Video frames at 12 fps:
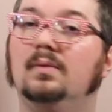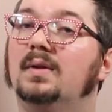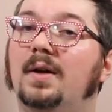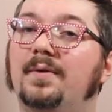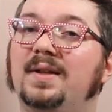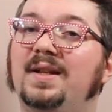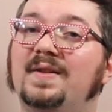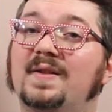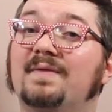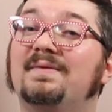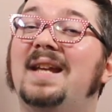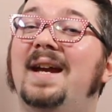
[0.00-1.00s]
Now
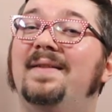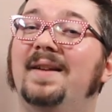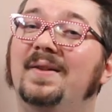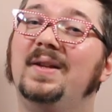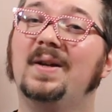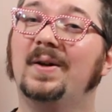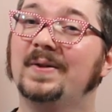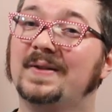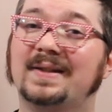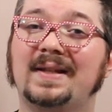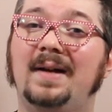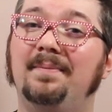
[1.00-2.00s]
these technically aren't
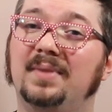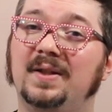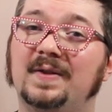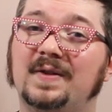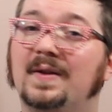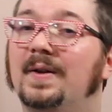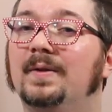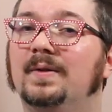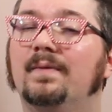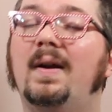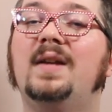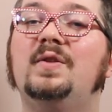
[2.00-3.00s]
zombies, they're
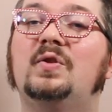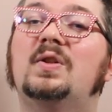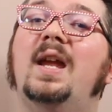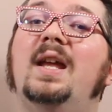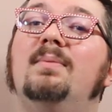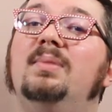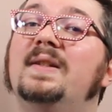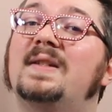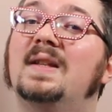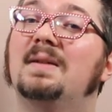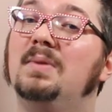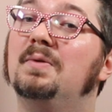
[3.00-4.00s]
deranged
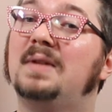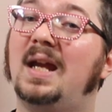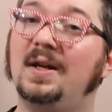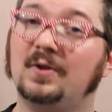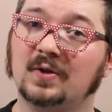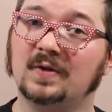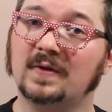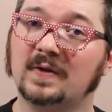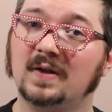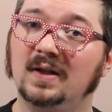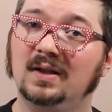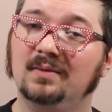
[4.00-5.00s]
cannibalistic
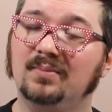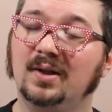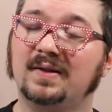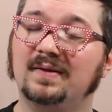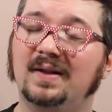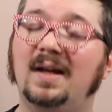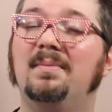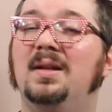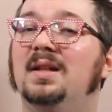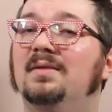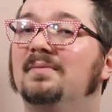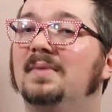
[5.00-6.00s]
mutations. But, I
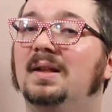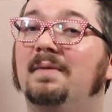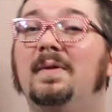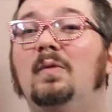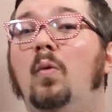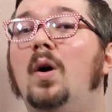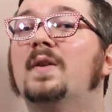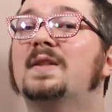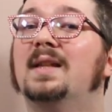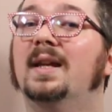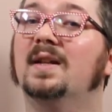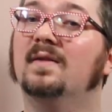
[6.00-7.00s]
mean, if it
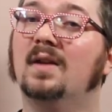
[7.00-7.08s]
walks like a